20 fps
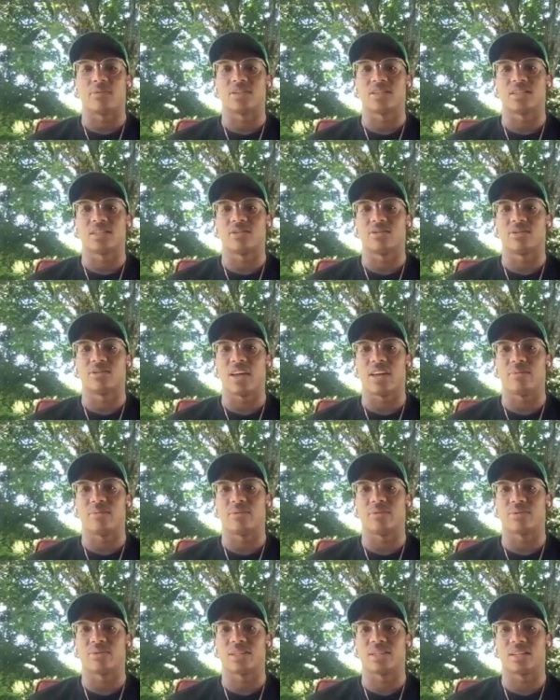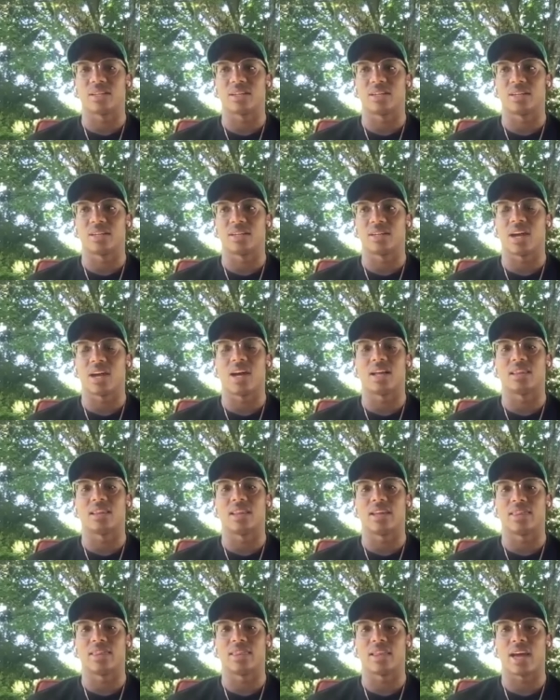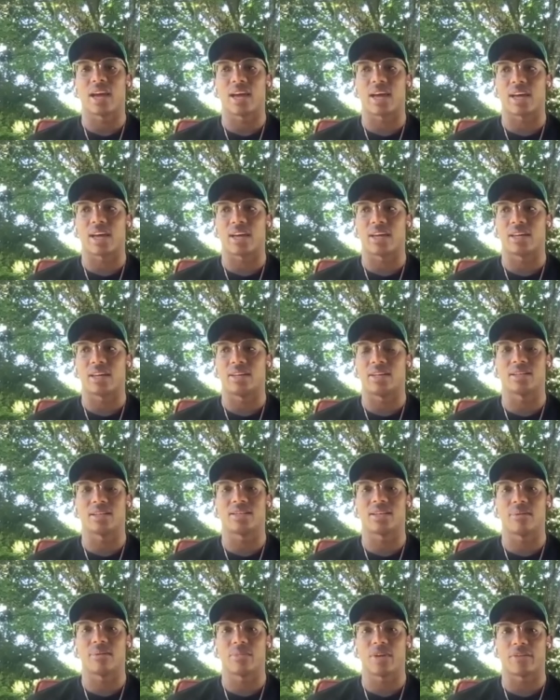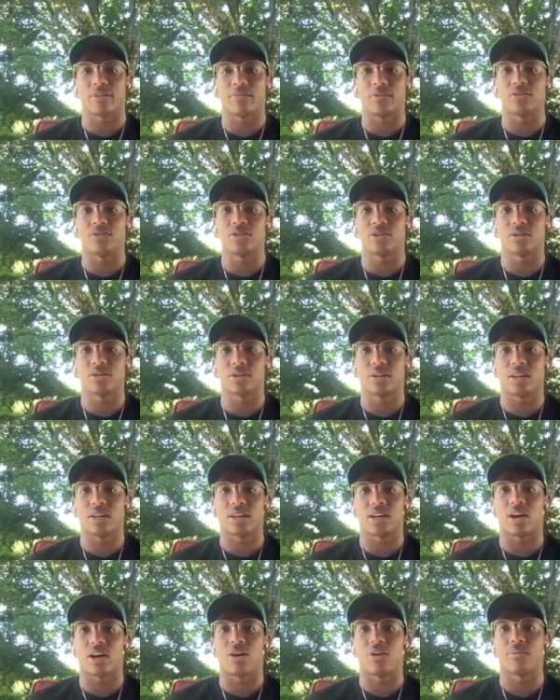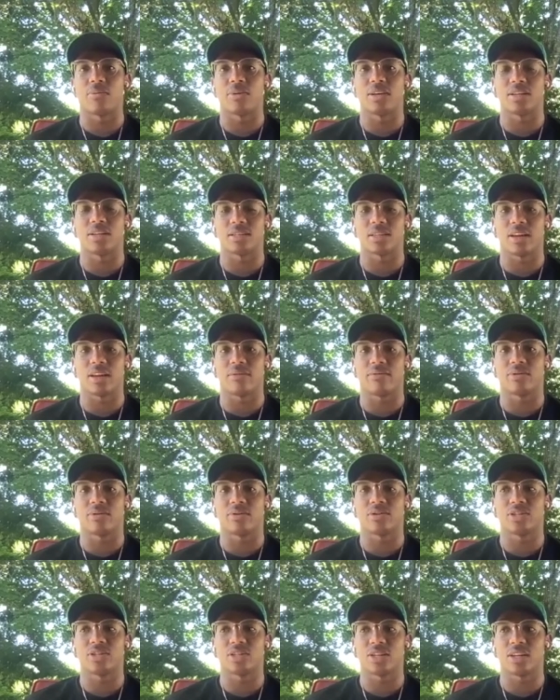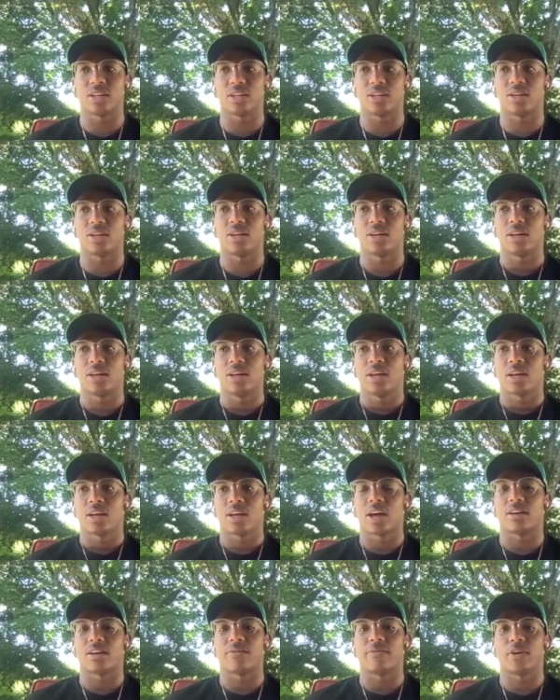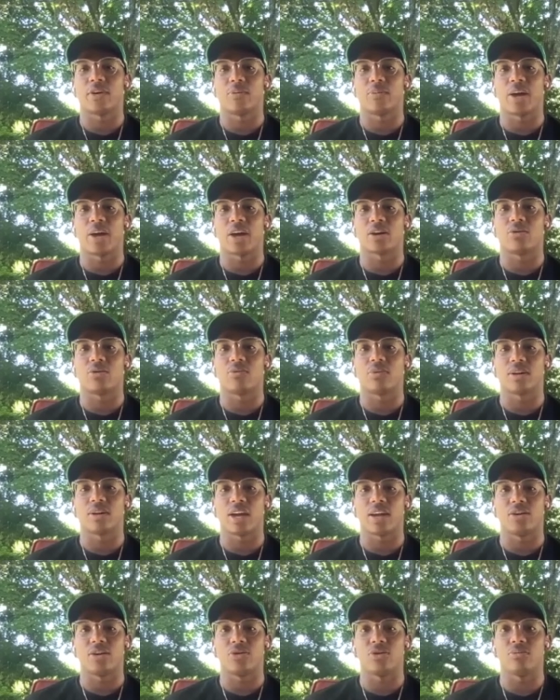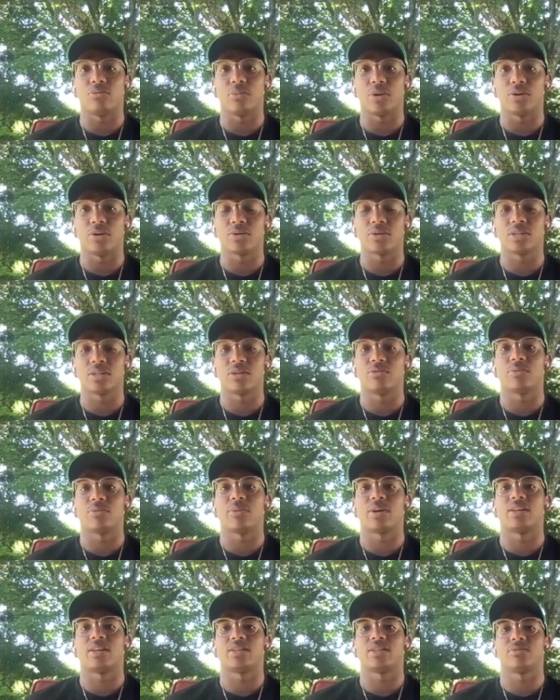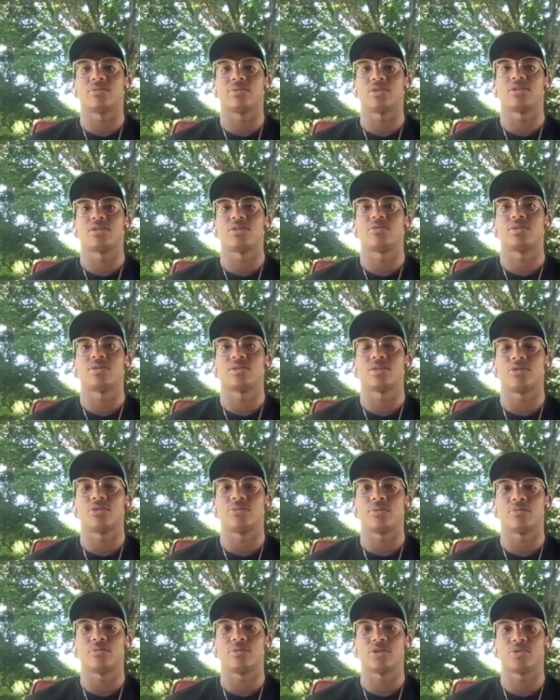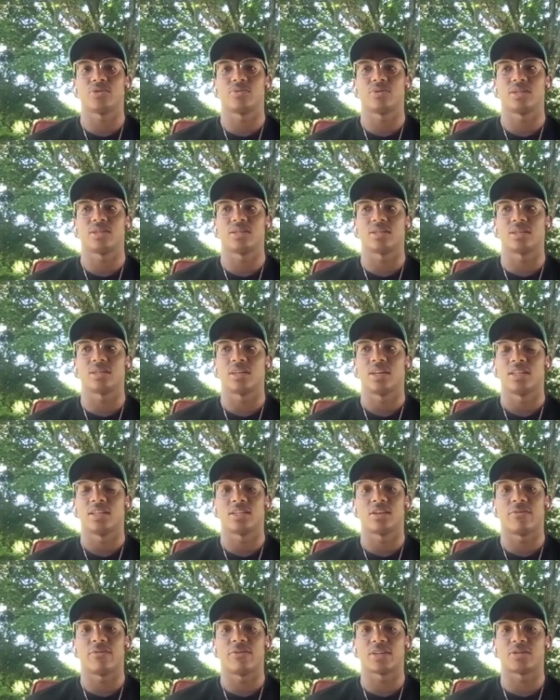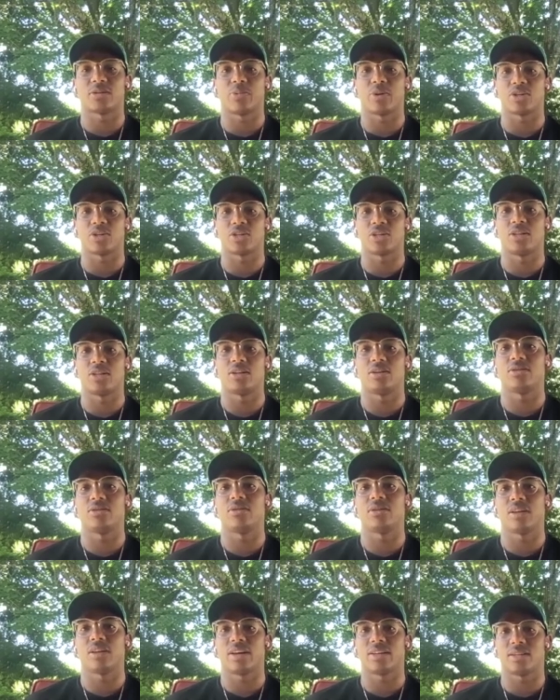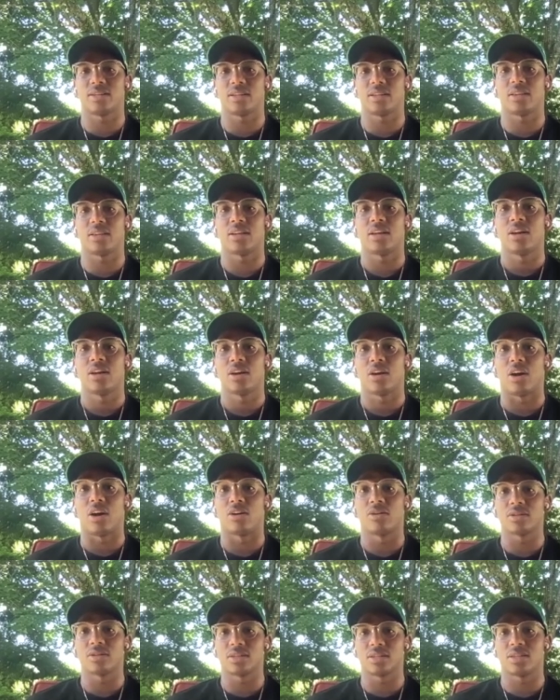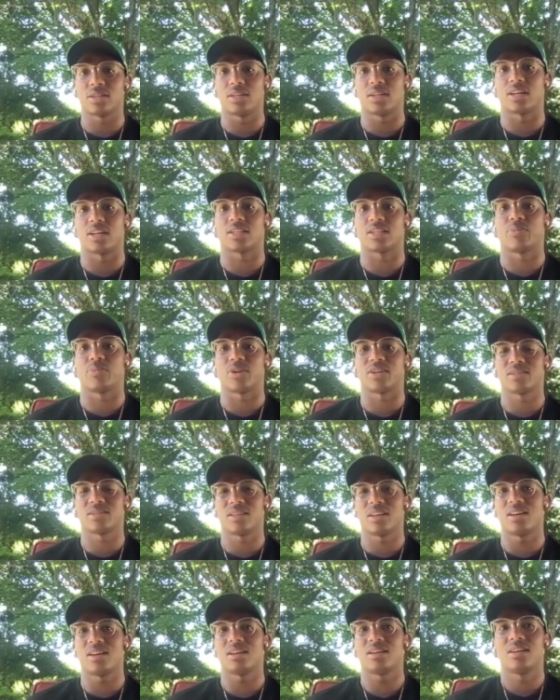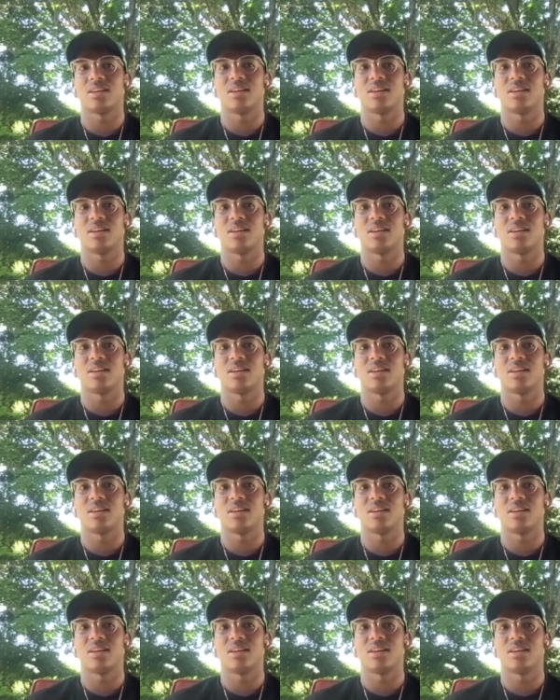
still able to not let that dictate my future. And I always leveraged and kind of fell back on what I knew most and what my intuition always told me, which was self-expression and utilizing arts to express that.